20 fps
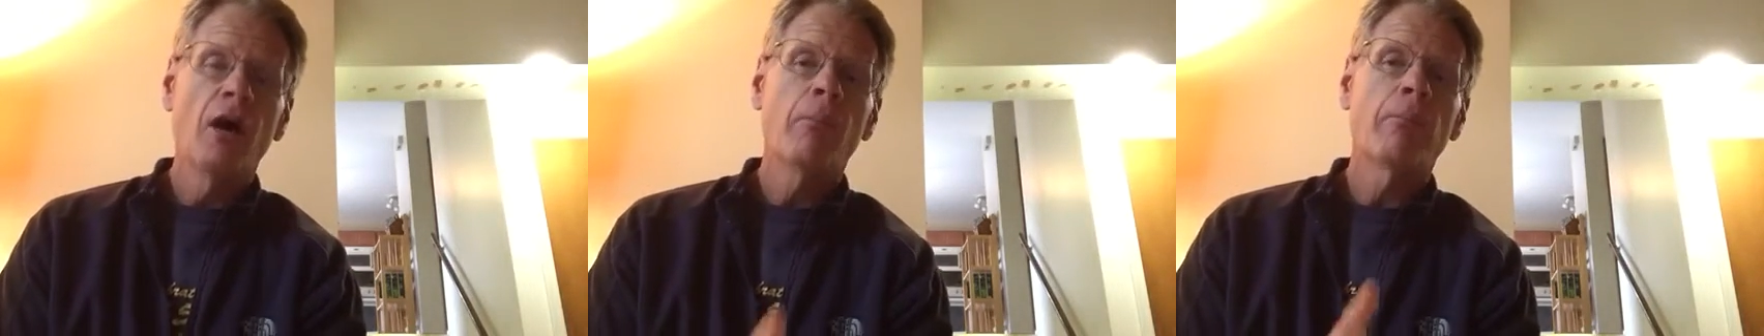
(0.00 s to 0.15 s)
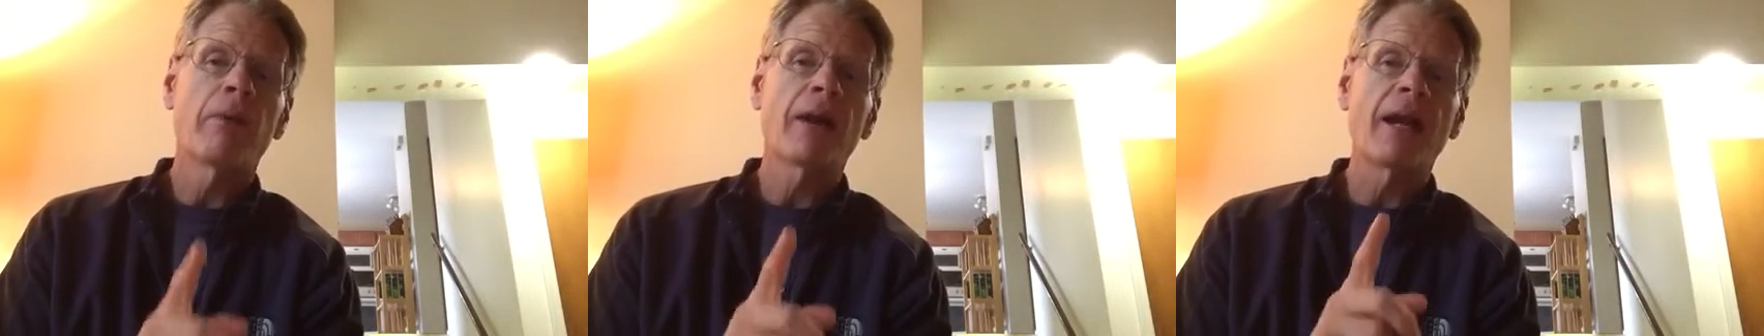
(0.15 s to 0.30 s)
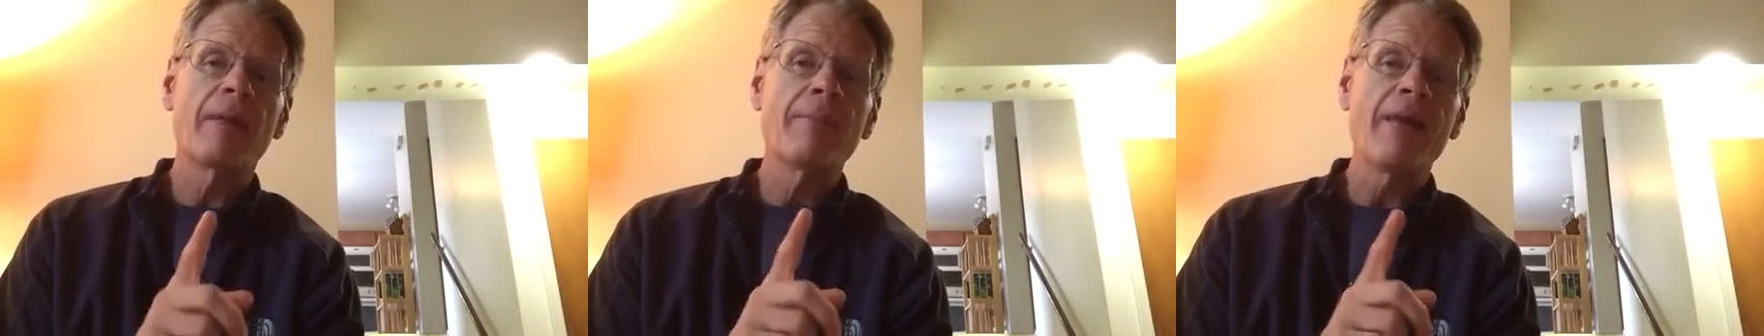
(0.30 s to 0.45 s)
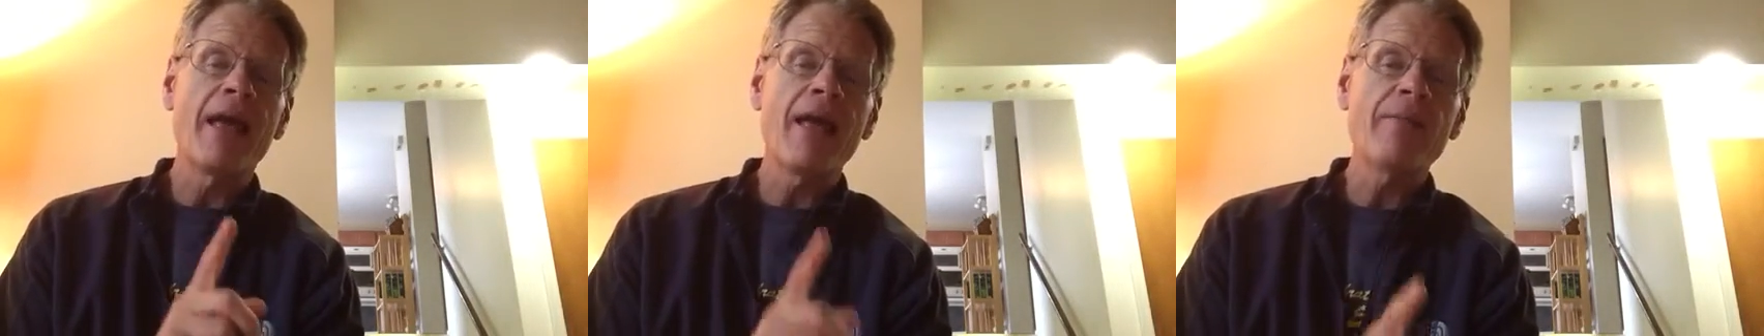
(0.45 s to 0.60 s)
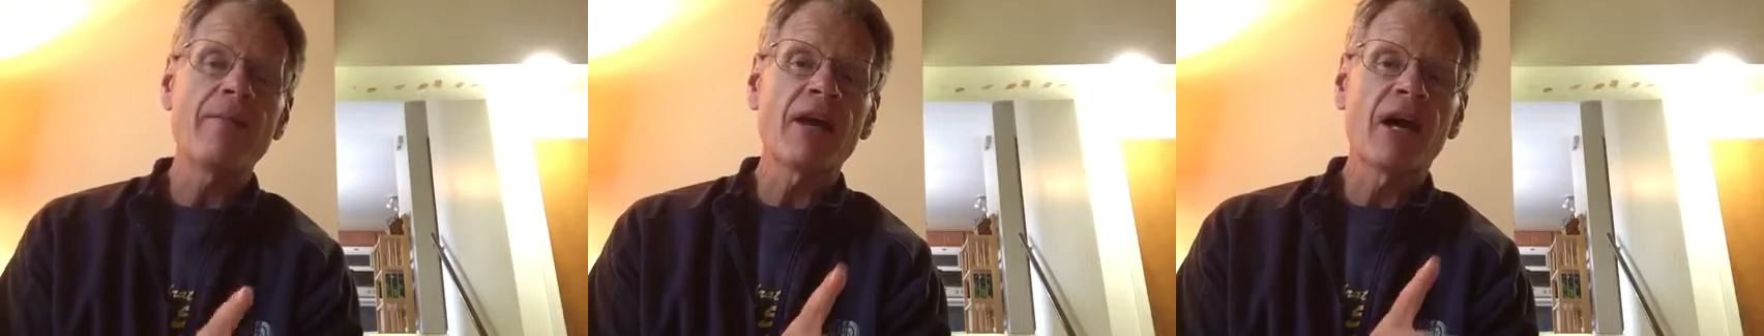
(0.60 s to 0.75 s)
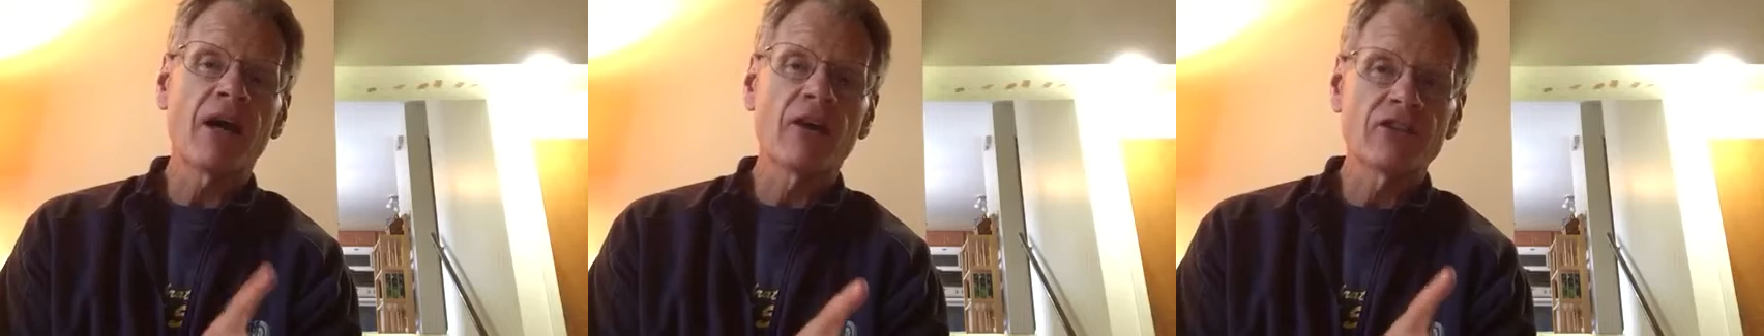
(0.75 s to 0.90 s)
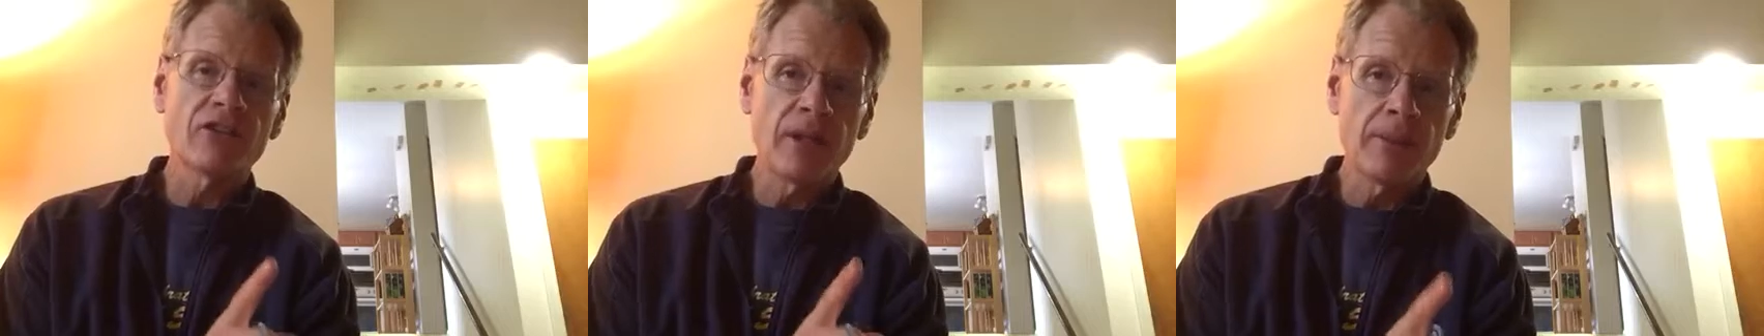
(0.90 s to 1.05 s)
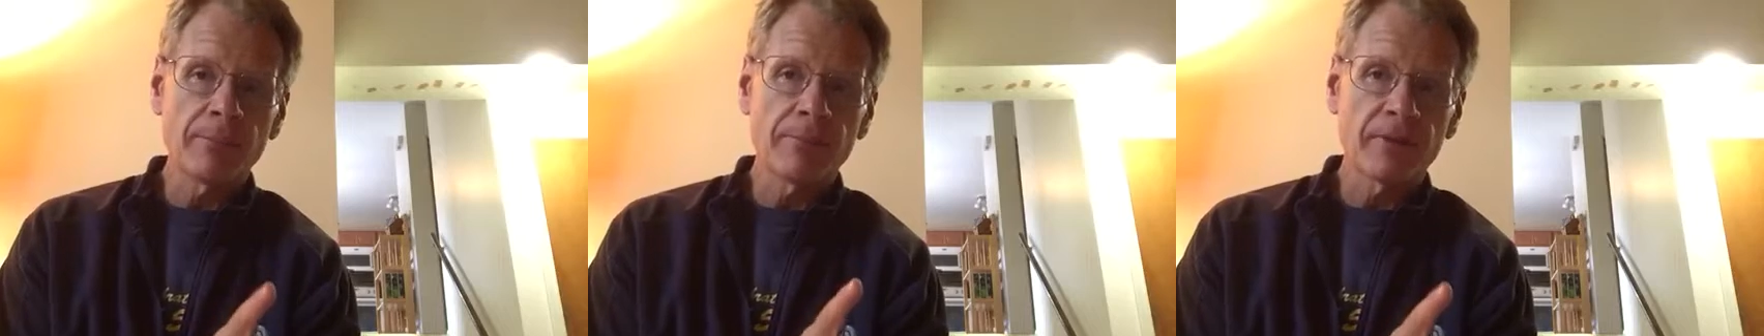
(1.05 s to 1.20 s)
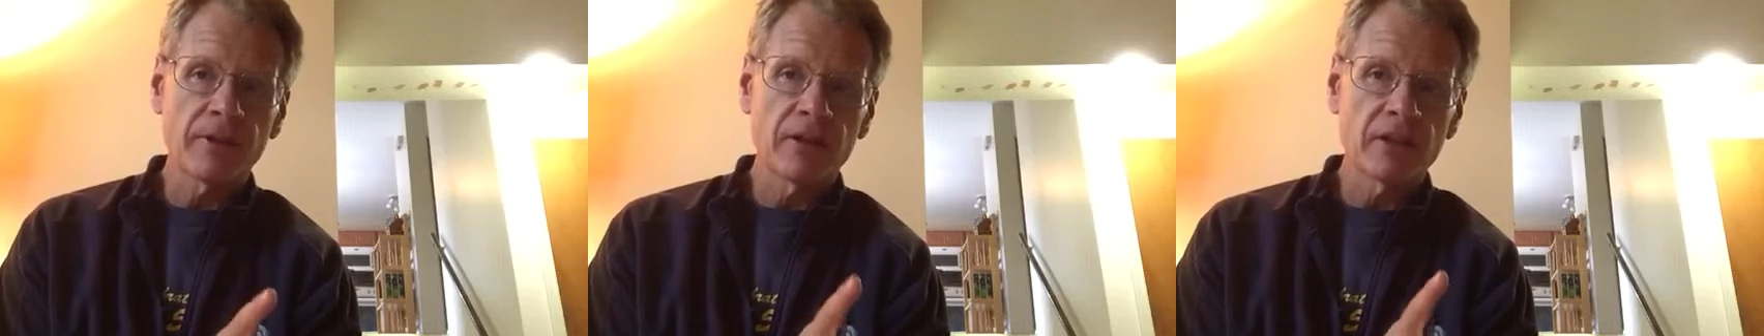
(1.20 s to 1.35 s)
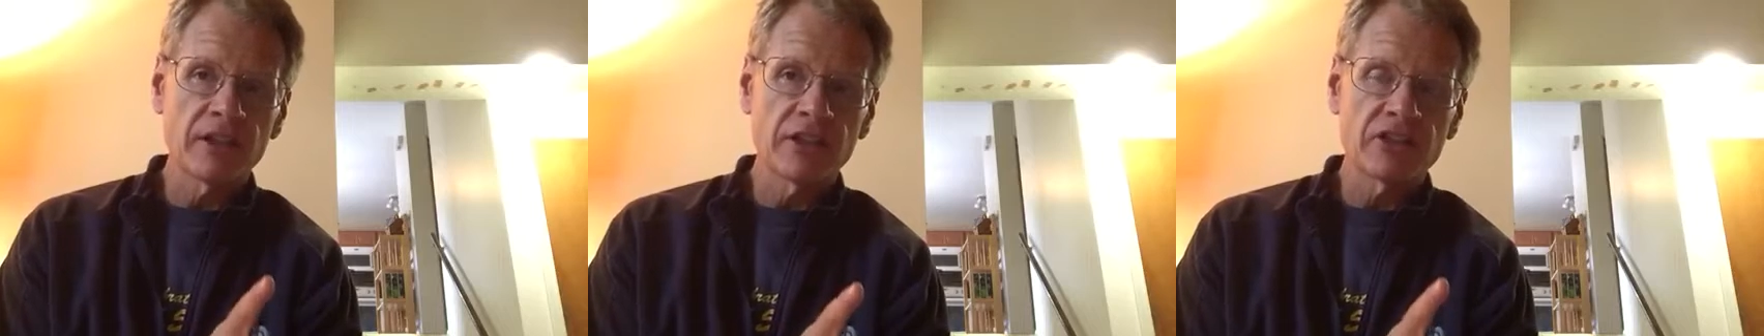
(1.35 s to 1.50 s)
but maybe I'll
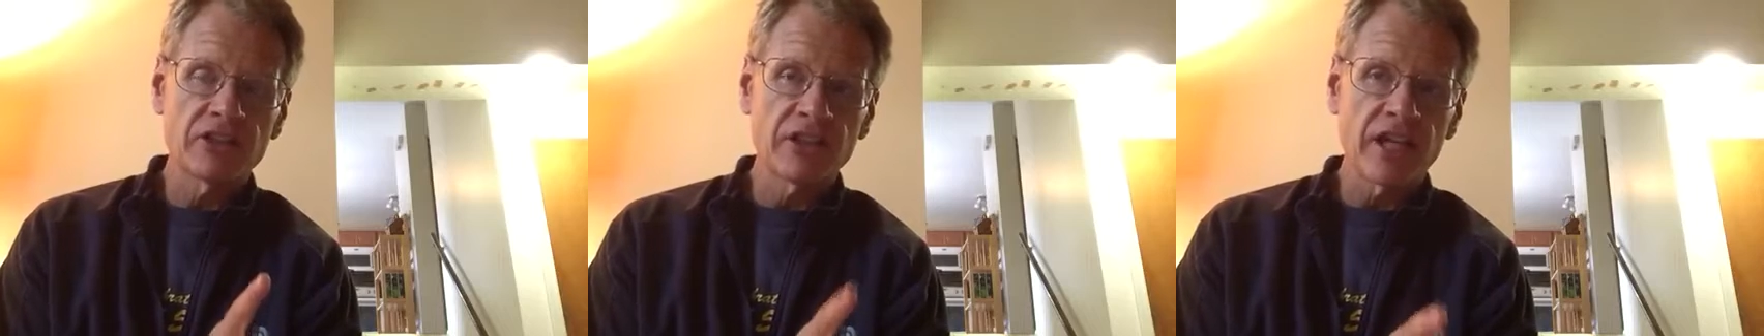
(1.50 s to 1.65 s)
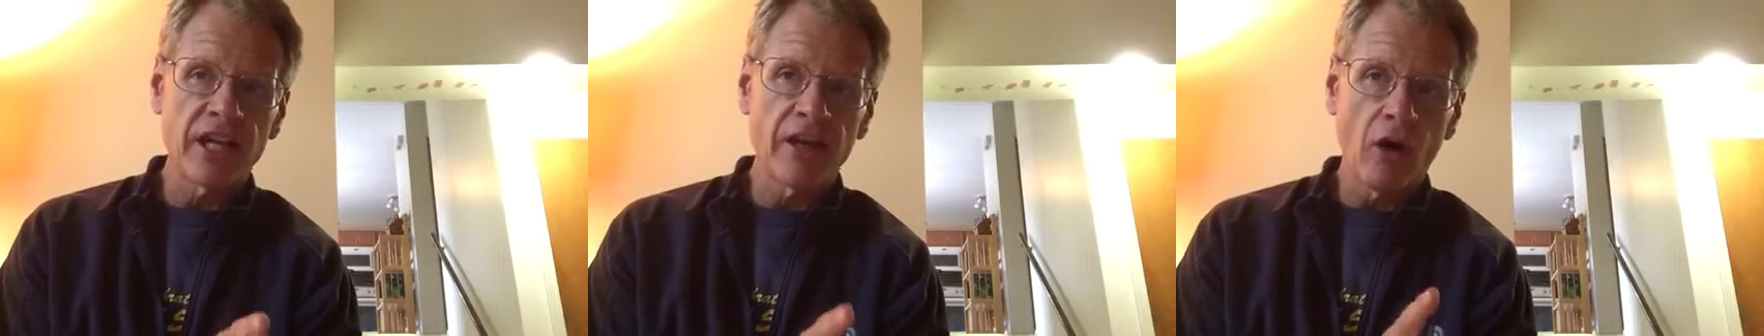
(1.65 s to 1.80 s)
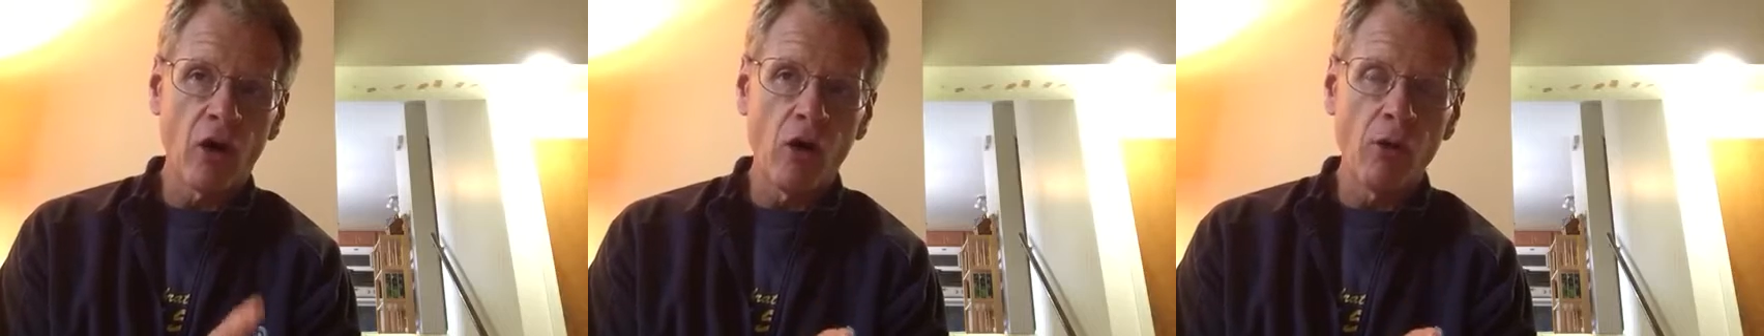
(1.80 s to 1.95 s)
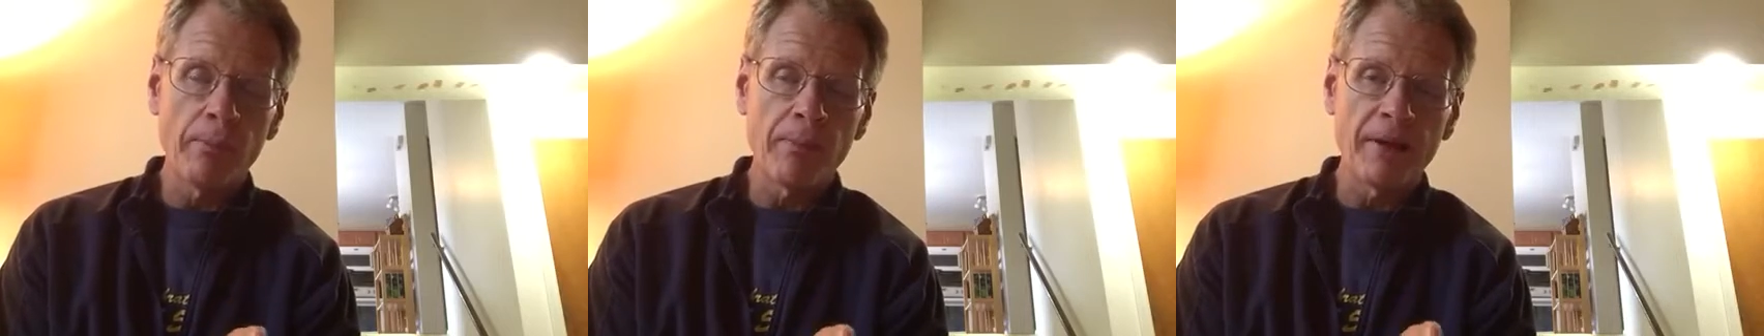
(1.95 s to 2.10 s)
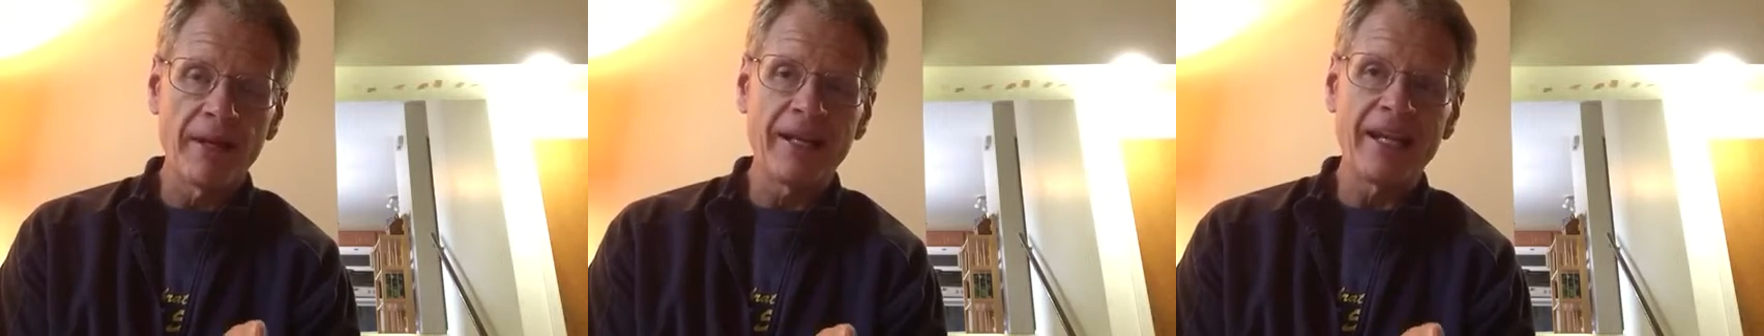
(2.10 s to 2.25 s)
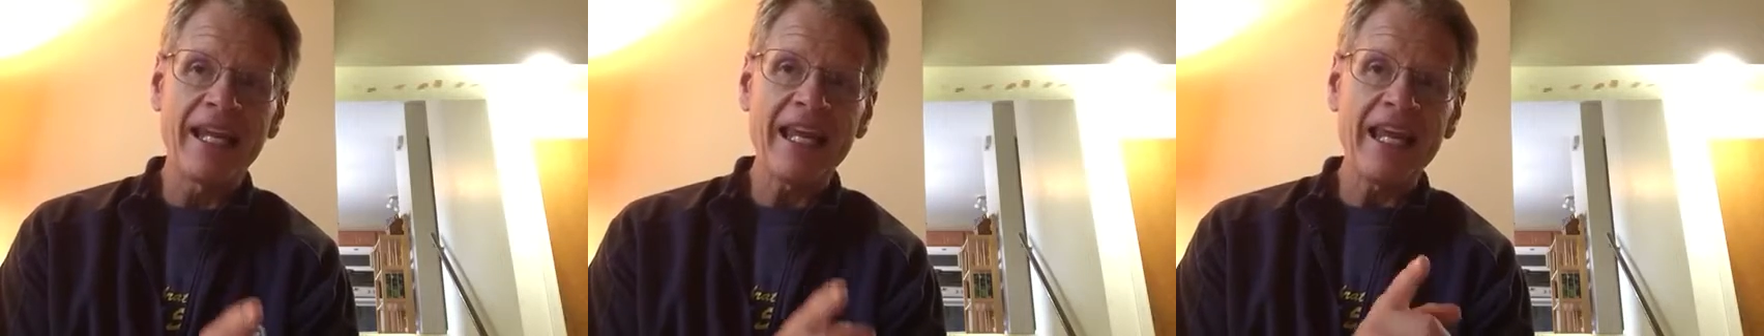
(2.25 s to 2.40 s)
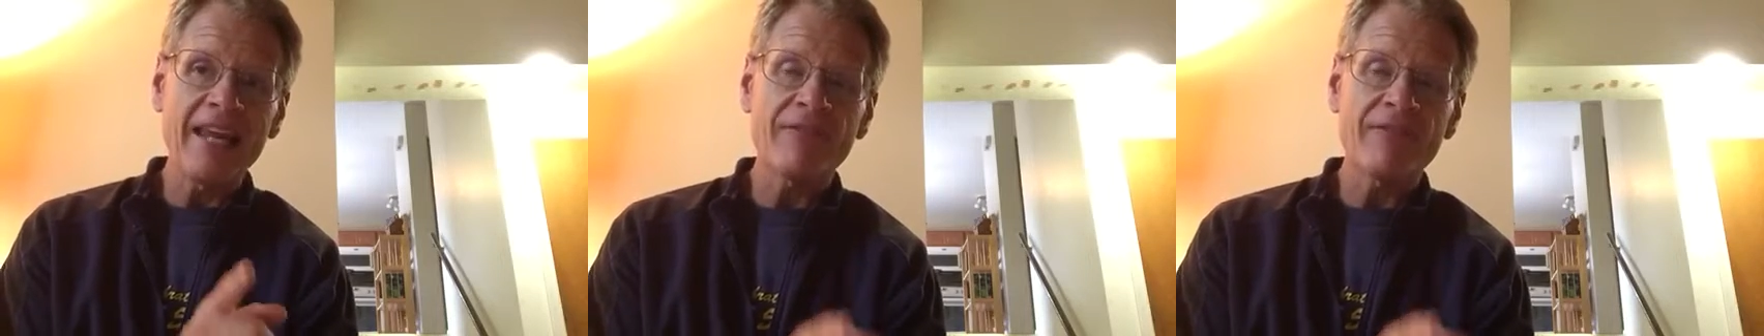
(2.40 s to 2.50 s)
temporarily stay open